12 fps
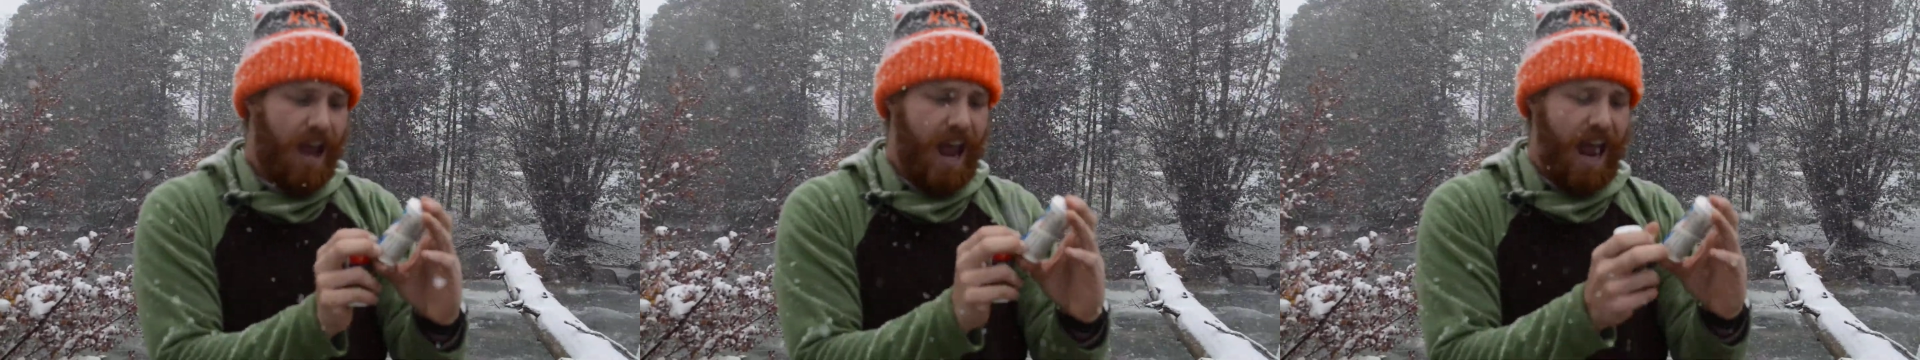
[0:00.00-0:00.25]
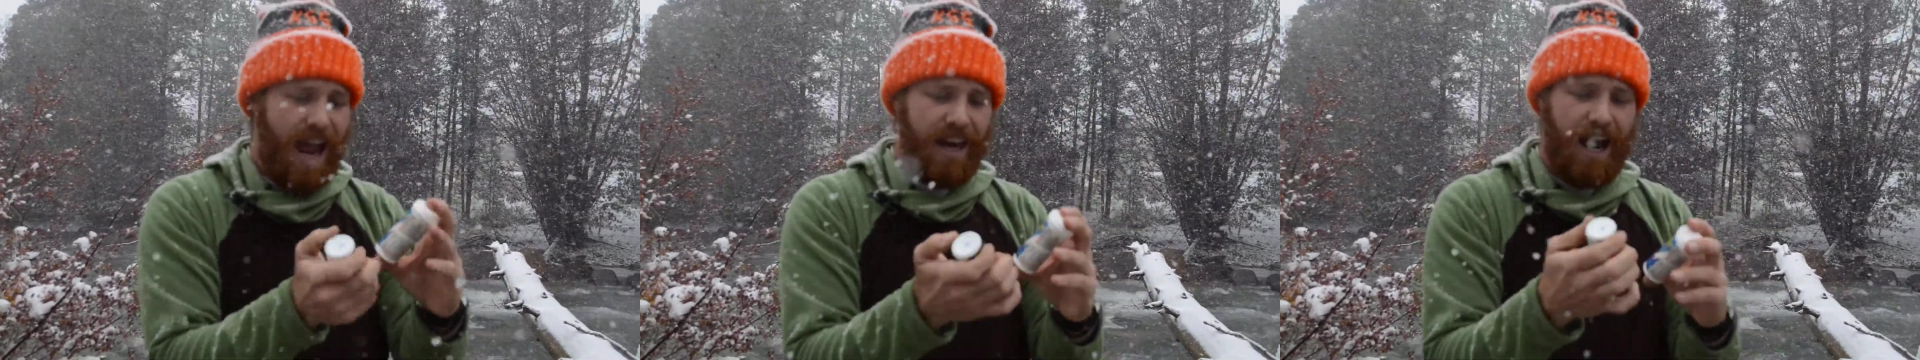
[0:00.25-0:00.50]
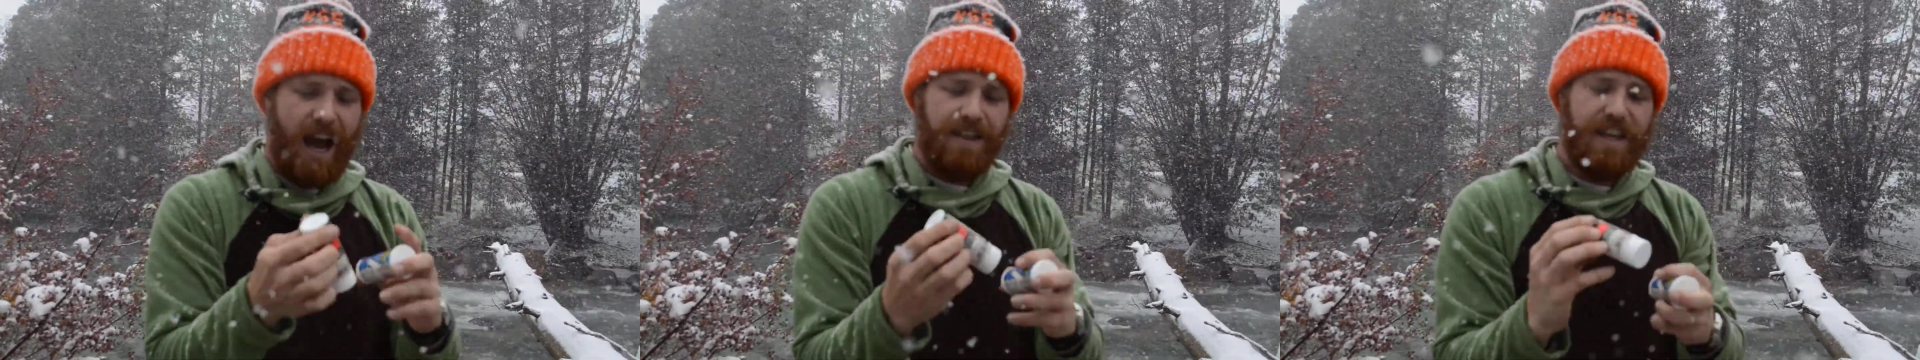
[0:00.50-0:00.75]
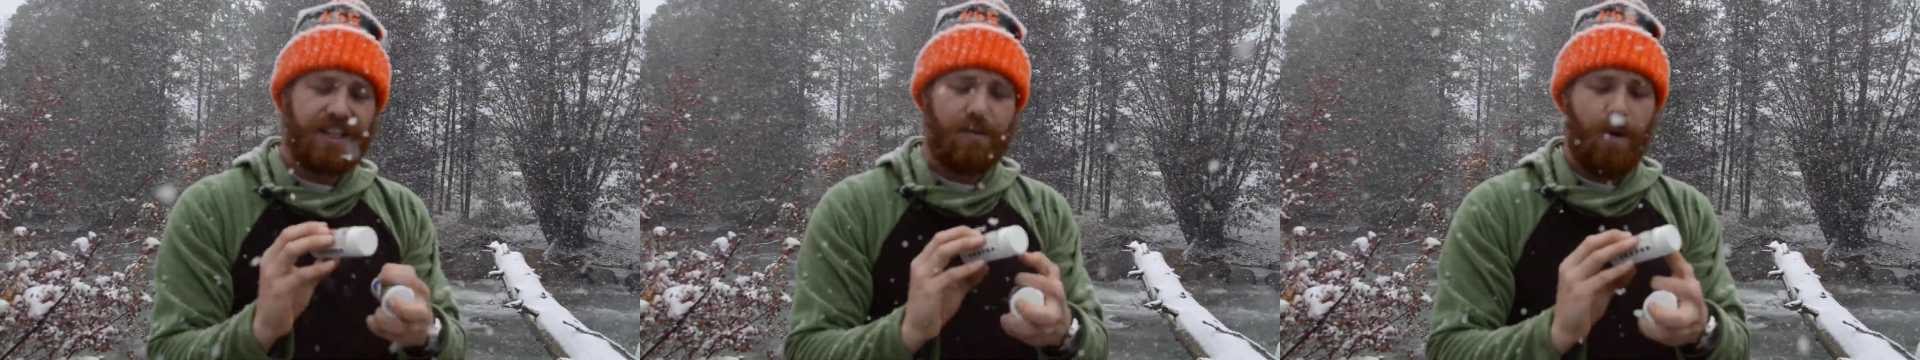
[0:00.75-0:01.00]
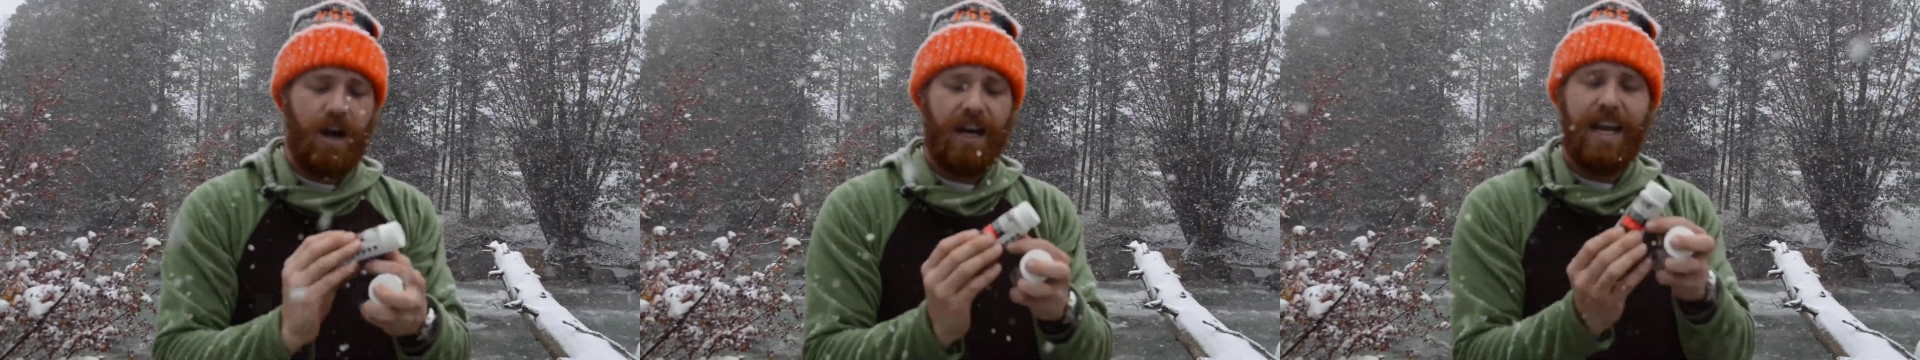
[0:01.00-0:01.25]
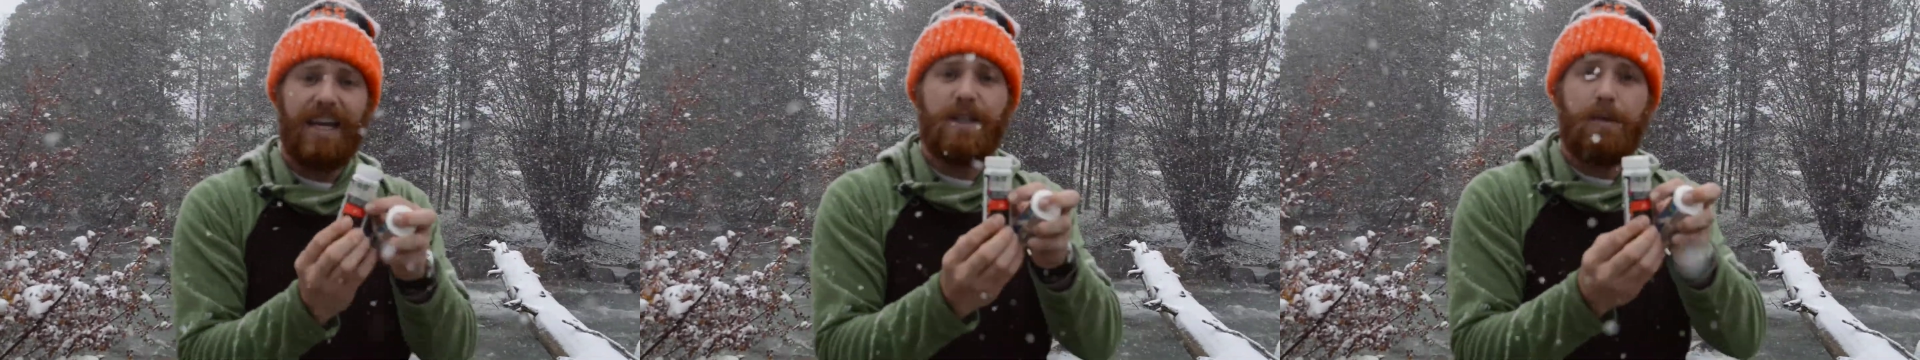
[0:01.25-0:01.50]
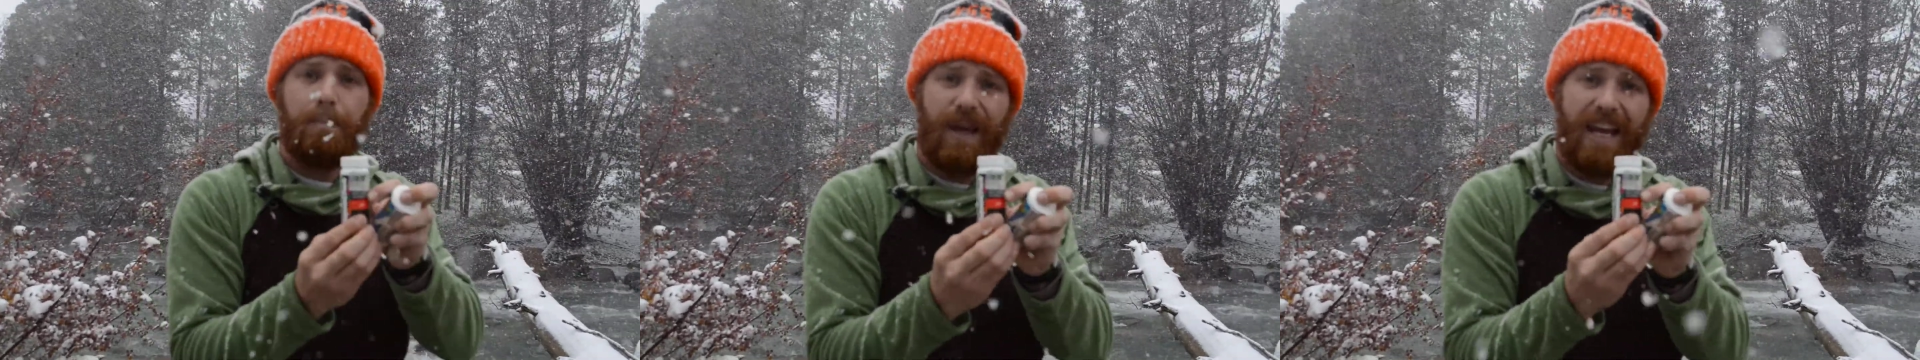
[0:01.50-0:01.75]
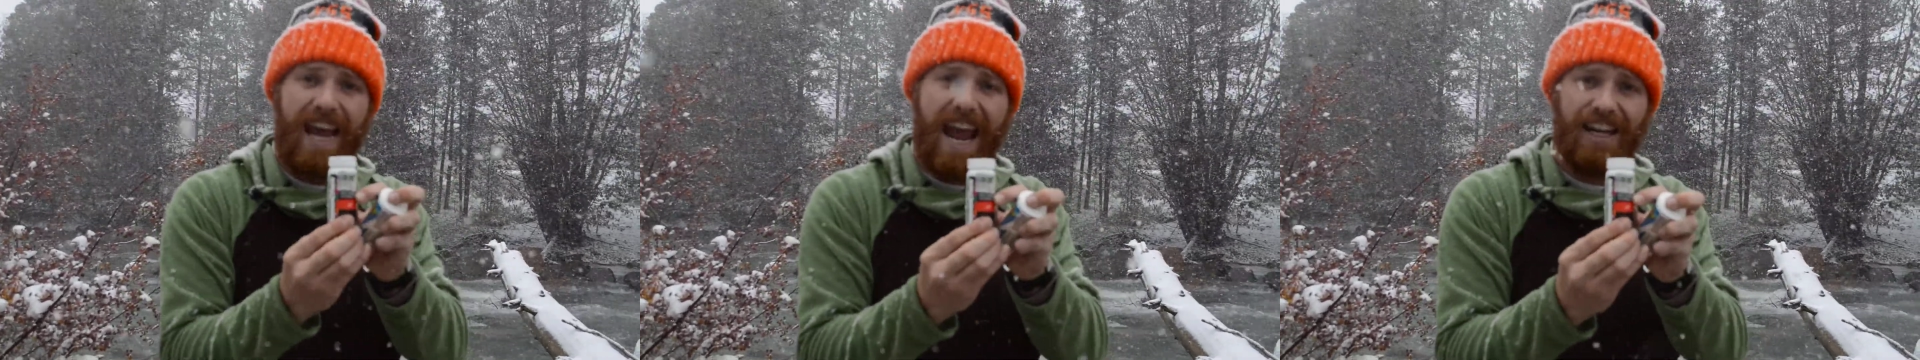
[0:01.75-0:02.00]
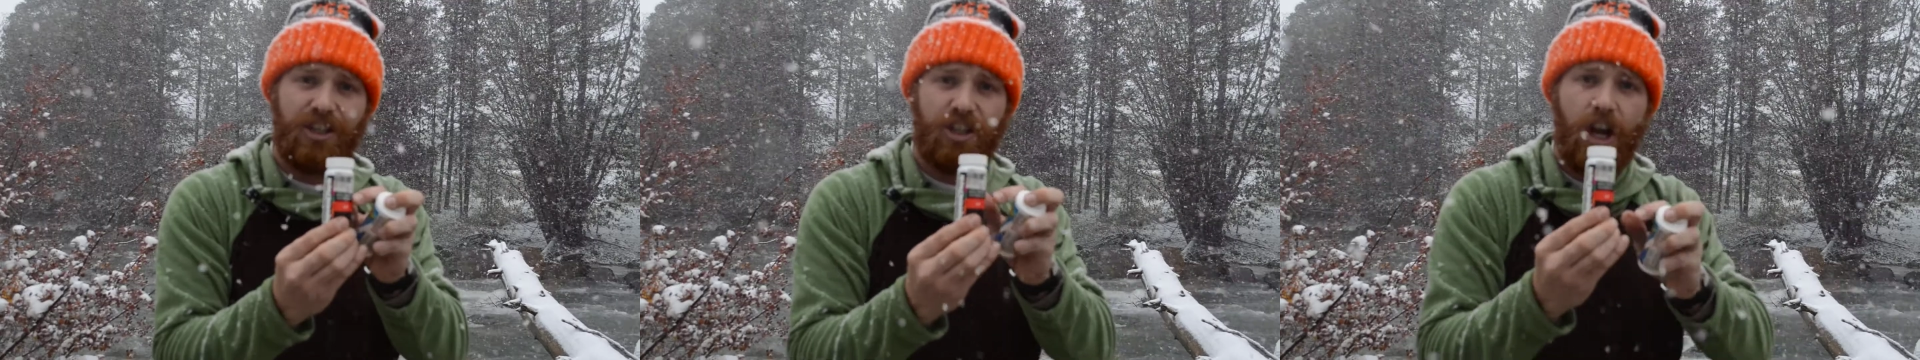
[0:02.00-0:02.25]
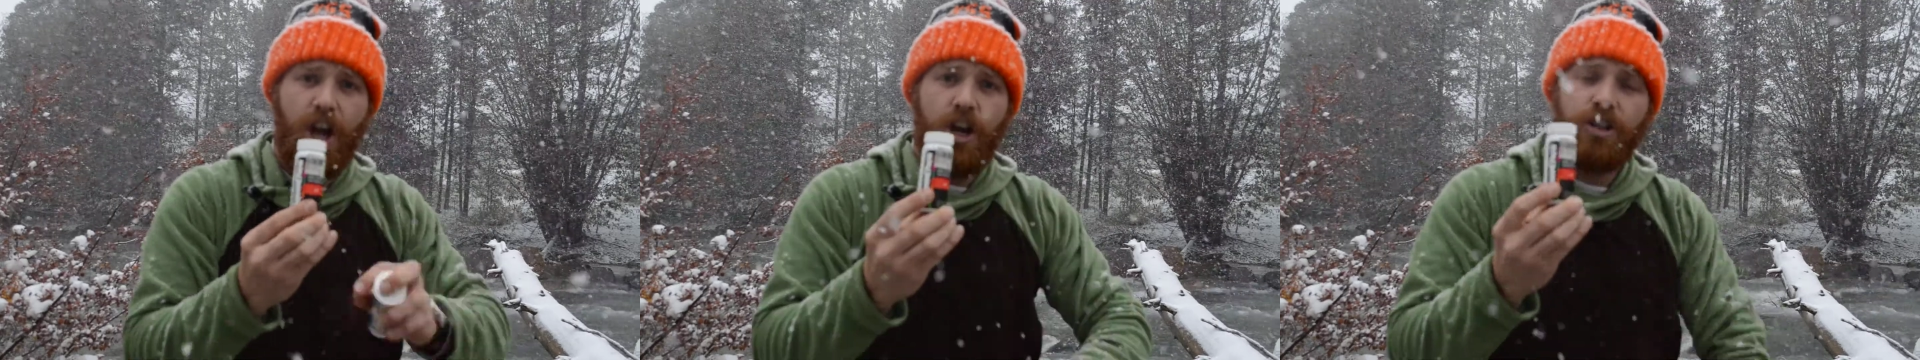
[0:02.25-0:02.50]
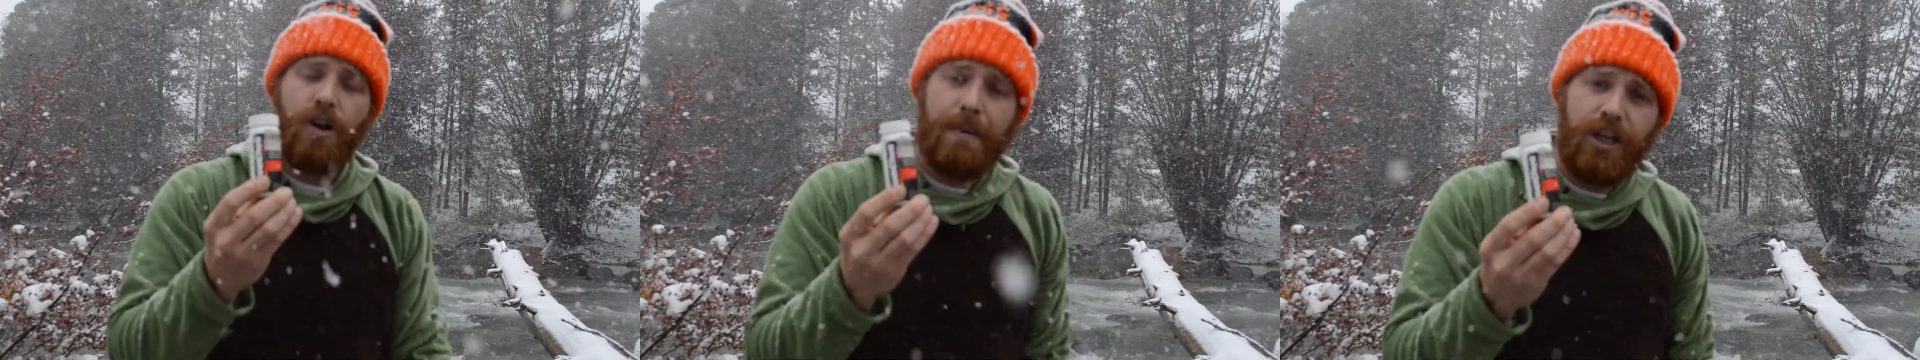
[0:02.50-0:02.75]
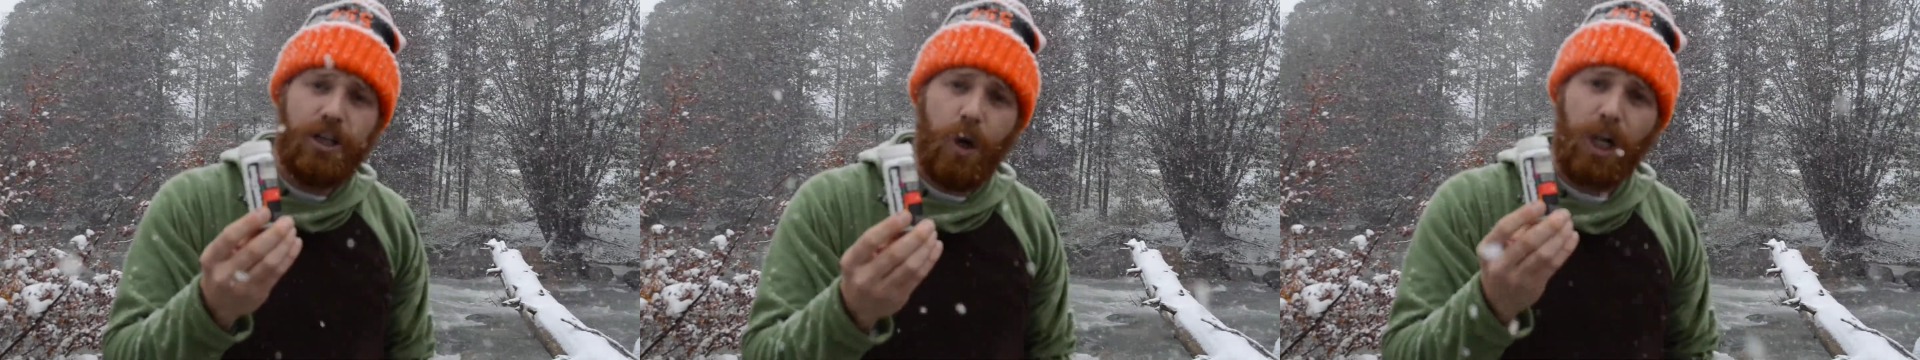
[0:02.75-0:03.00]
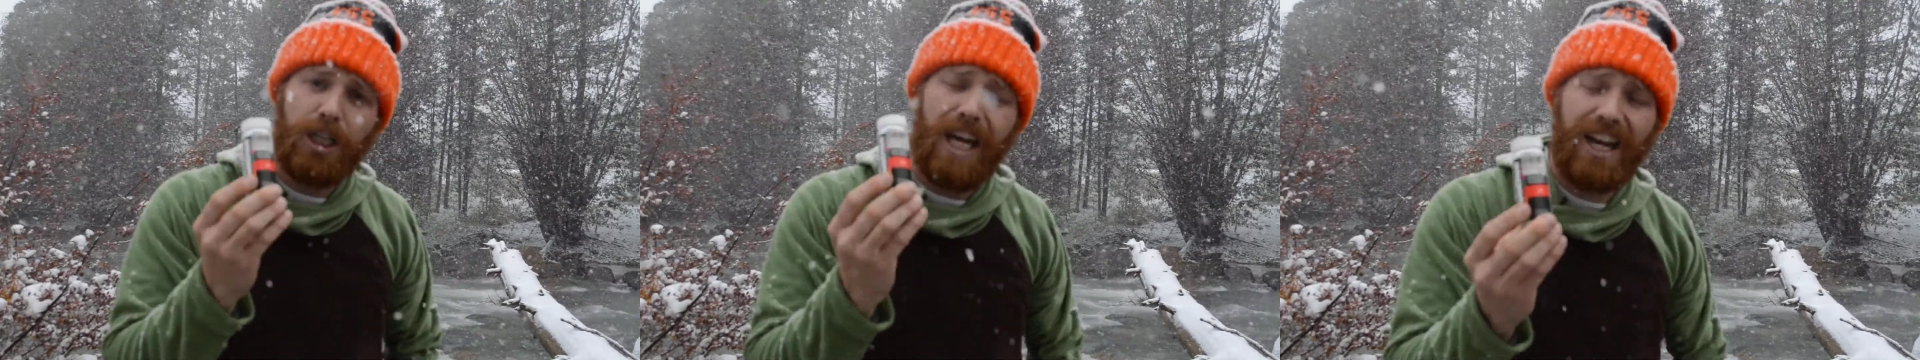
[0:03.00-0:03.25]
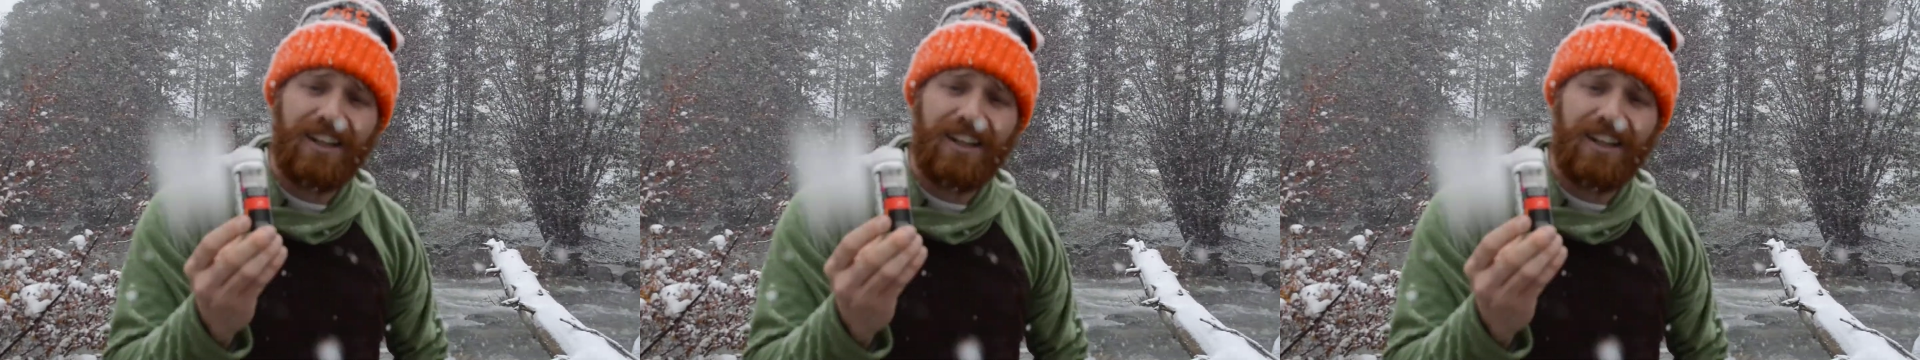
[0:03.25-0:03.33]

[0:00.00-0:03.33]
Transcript: And this one is pH. So I'm going to do a little